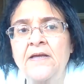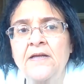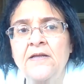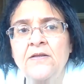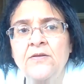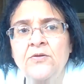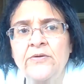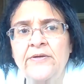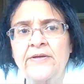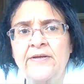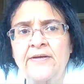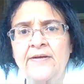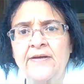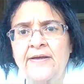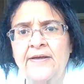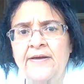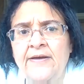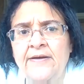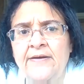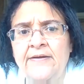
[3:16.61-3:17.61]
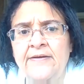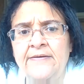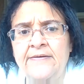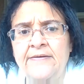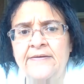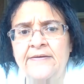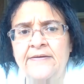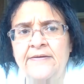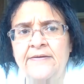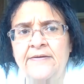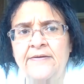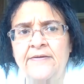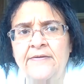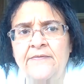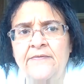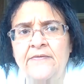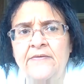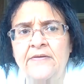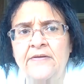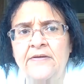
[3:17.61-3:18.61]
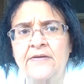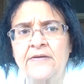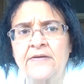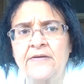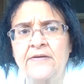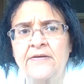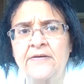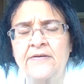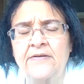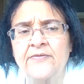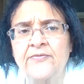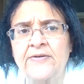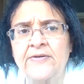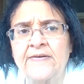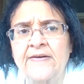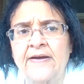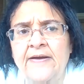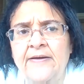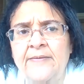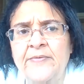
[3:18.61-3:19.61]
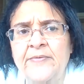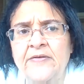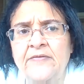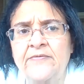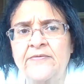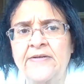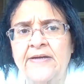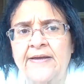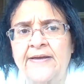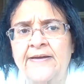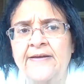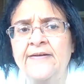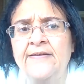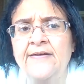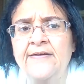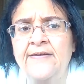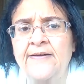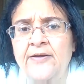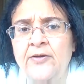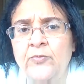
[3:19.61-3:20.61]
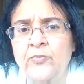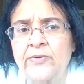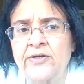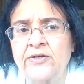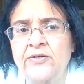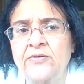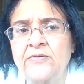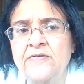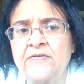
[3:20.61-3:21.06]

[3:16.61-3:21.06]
Looking at the different types of antidiarrheal,